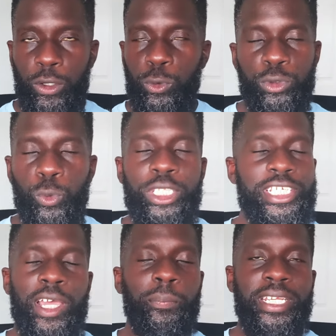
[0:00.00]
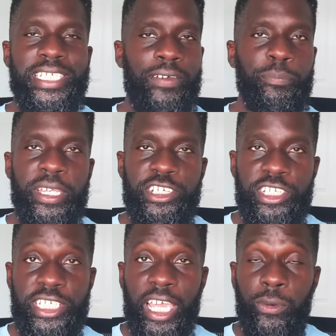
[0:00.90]
All, all these companies have
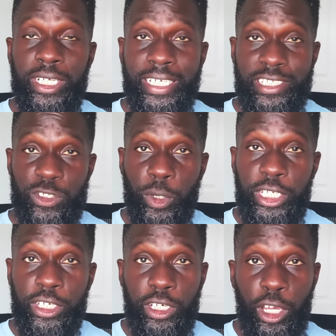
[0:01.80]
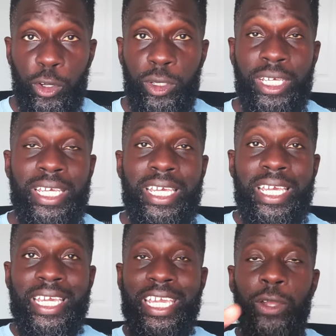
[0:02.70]
pensions calculators where you can go
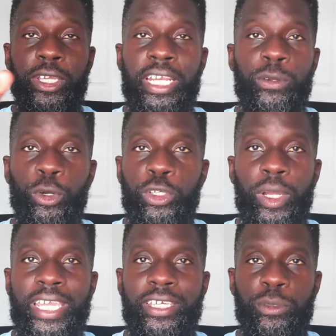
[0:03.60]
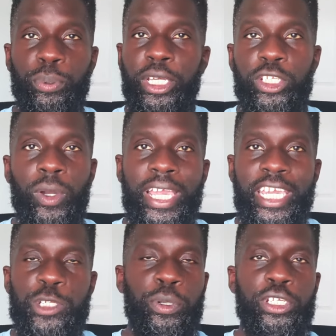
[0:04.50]
calculate what your age, put in your
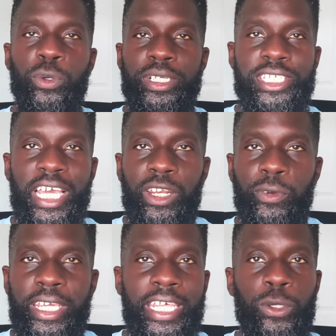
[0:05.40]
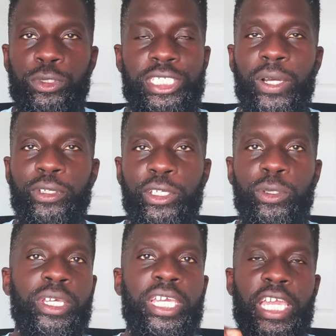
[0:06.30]
age, put in your salary, and it will tell
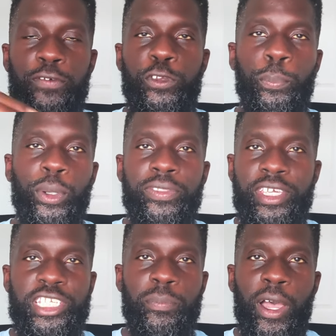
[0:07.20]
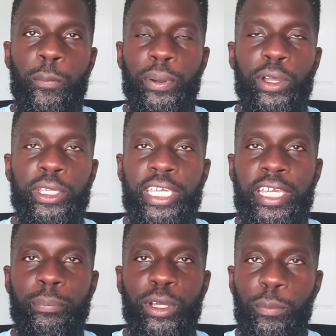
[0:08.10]
you if you put in this amount per
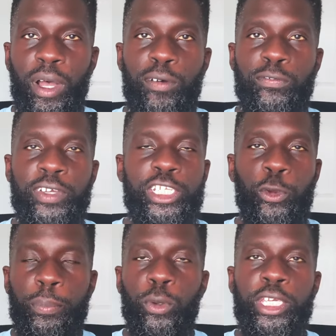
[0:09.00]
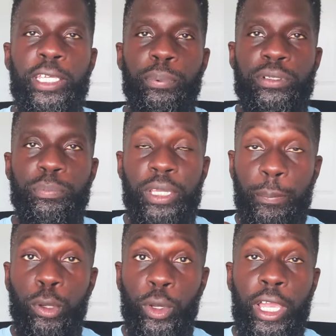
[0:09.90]
year, per month, and your employee put,
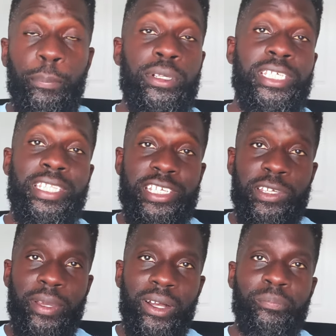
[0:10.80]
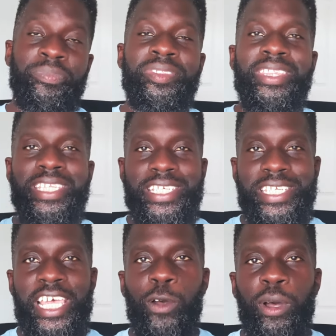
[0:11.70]
employer puts in this amount, this
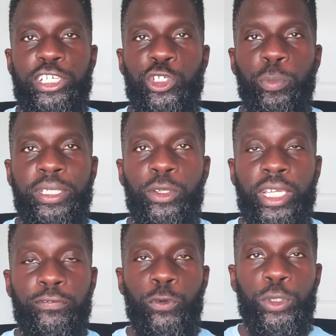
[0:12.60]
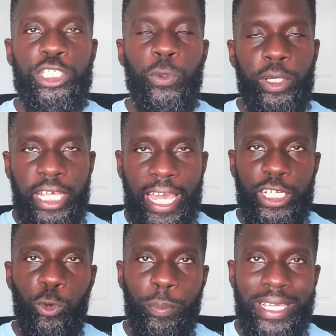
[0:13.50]
is how much you'll be looking forward to on an
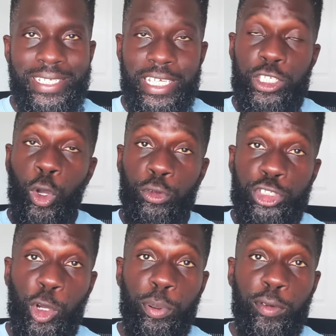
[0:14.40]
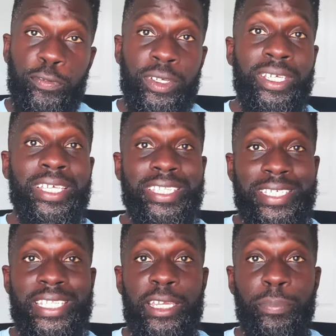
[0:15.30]
annual basis on top of the
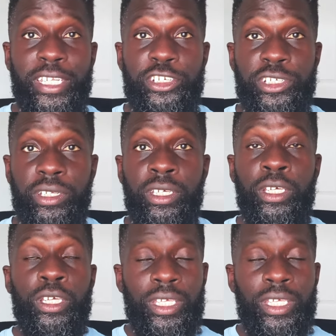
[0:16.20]
state pension.